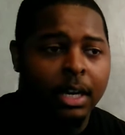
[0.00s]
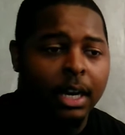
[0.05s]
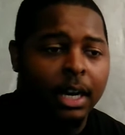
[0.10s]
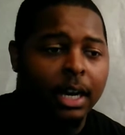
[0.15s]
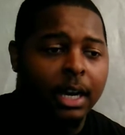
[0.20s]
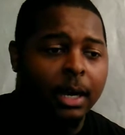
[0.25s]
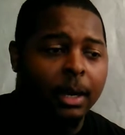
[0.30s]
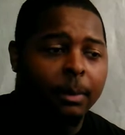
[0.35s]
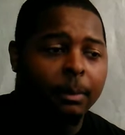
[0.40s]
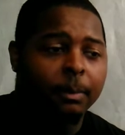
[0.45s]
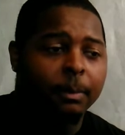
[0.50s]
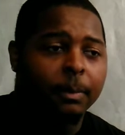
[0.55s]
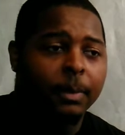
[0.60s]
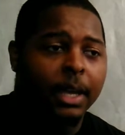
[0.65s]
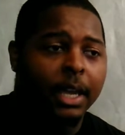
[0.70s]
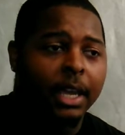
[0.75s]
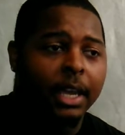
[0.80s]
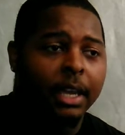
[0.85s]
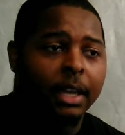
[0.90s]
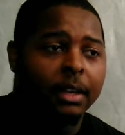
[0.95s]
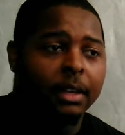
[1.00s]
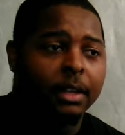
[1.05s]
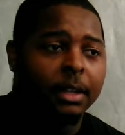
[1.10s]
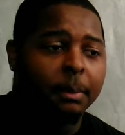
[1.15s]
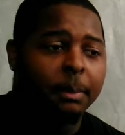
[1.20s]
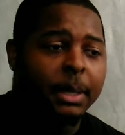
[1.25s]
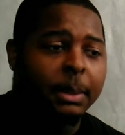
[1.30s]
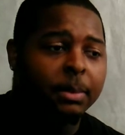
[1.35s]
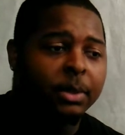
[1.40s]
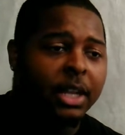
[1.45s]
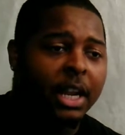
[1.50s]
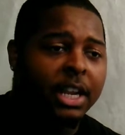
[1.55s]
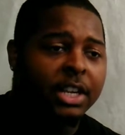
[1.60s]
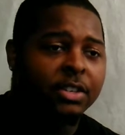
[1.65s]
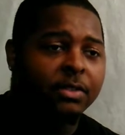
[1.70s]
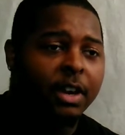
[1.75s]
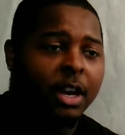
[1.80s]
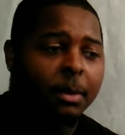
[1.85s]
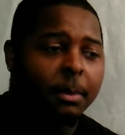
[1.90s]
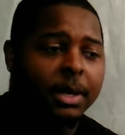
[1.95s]
And the people that I
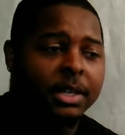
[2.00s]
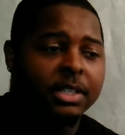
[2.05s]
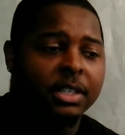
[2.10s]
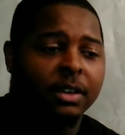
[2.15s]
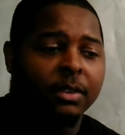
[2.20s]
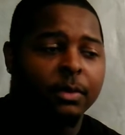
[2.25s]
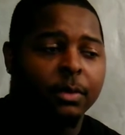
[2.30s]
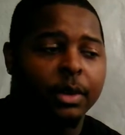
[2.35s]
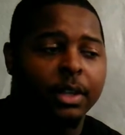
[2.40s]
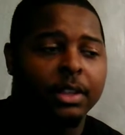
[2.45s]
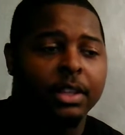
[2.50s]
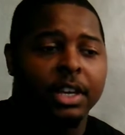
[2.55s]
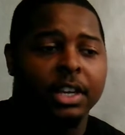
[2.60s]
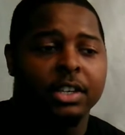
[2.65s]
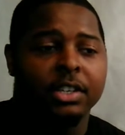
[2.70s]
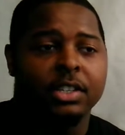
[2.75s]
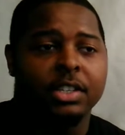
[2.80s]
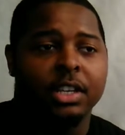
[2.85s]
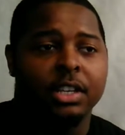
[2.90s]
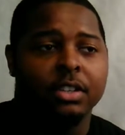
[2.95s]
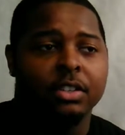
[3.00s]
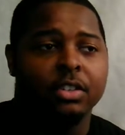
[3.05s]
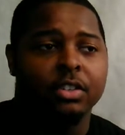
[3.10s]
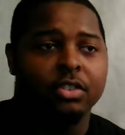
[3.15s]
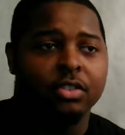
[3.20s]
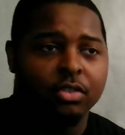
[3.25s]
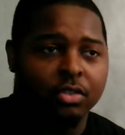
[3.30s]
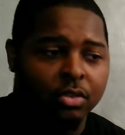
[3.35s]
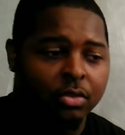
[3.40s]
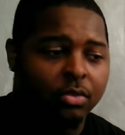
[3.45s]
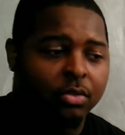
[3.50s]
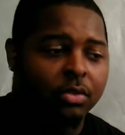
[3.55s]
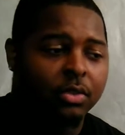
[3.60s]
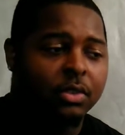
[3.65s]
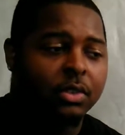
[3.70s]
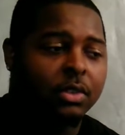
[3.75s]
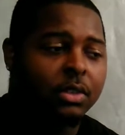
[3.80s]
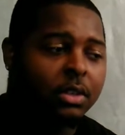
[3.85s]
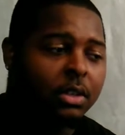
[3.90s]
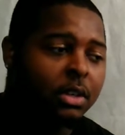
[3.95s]
surround myself with, I tend to
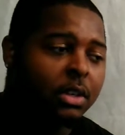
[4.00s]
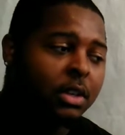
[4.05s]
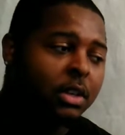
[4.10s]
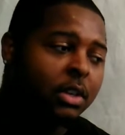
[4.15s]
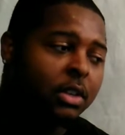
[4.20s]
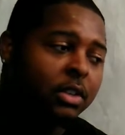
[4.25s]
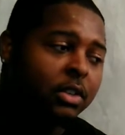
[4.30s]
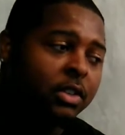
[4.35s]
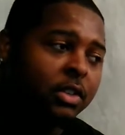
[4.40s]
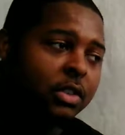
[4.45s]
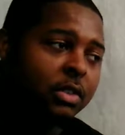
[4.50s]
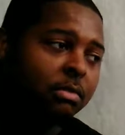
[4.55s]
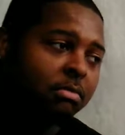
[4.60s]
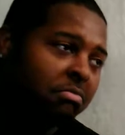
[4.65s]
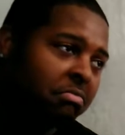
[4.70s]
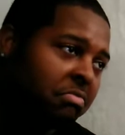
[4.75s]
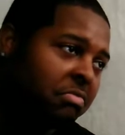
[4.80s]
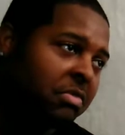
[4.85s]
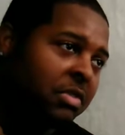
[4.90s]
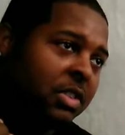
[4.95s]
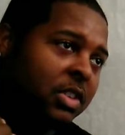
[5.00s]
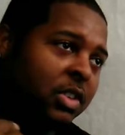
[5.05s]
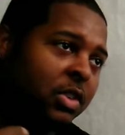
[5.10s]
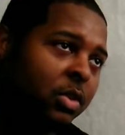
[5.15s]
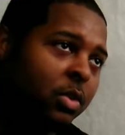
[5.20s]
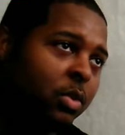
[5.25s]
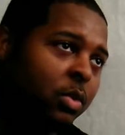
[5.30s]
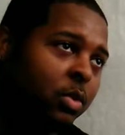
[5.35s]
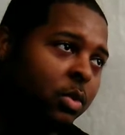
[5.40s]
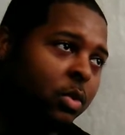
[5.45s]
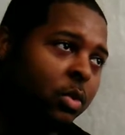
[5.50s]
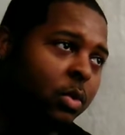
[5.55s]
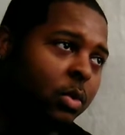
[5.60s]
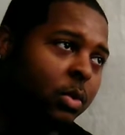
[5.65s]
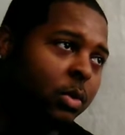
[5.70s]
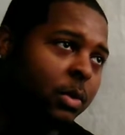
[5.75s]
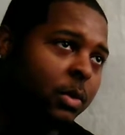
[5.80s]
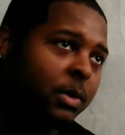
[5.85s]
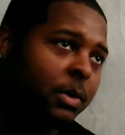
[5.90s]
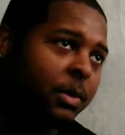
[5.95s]
choose to
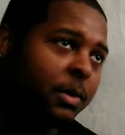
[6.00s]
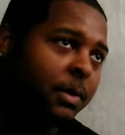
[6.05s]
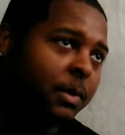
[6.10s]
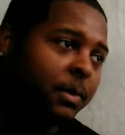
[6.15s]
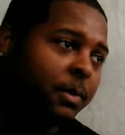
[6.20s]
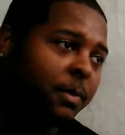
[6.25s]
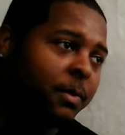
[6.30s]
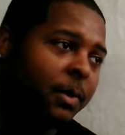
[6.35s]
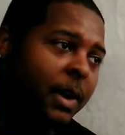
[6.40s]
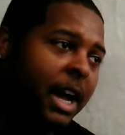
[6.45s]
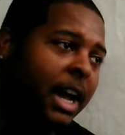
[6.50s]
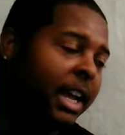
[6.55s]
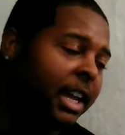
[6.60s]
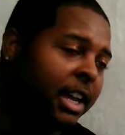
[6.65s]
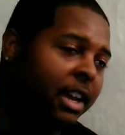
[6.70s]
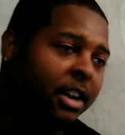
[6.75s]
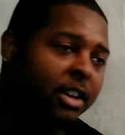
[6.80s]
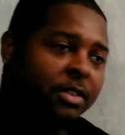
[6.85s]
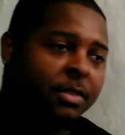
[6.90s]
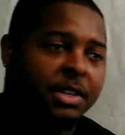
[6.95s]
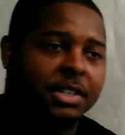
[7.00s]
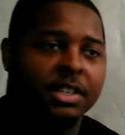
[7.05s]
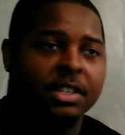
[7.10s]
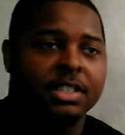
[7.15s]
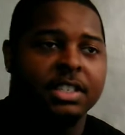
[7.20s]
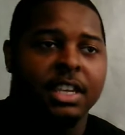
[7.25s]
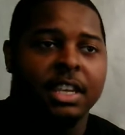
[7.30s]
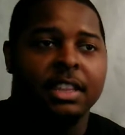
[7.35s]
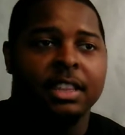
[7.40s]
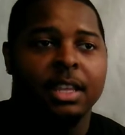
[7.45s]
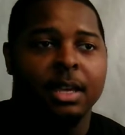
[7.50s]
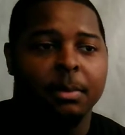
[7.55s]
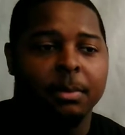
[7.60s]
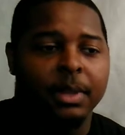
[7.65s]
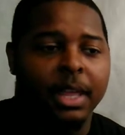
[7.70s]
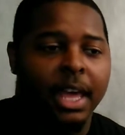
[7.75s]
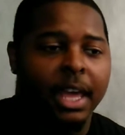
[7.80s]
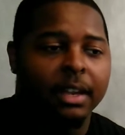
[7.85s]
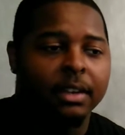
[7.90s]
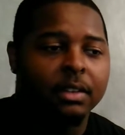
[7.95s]
find characteristics in
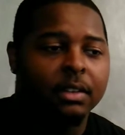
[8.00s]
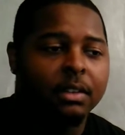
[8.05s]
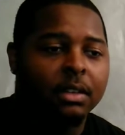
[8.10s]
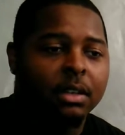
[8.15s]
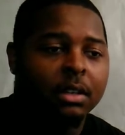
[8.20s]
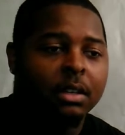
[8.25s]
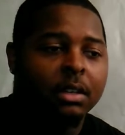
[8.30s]
them that